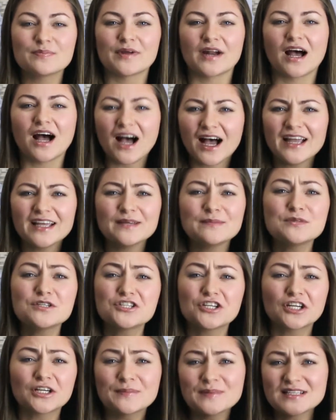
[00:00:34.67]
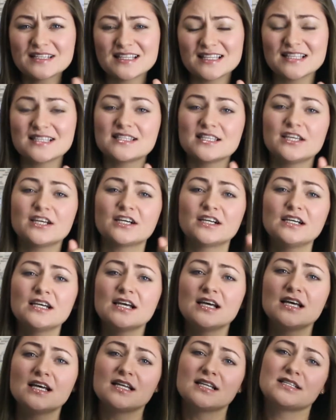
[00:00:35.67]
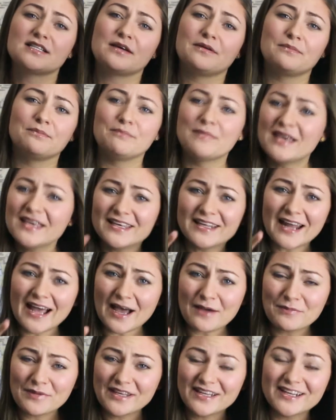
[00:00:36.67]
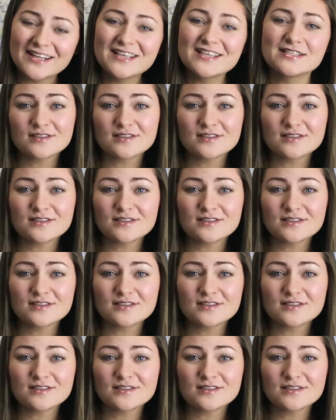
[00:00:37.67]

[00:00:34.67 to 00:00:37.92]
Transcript: but I am determined this year to make it happen.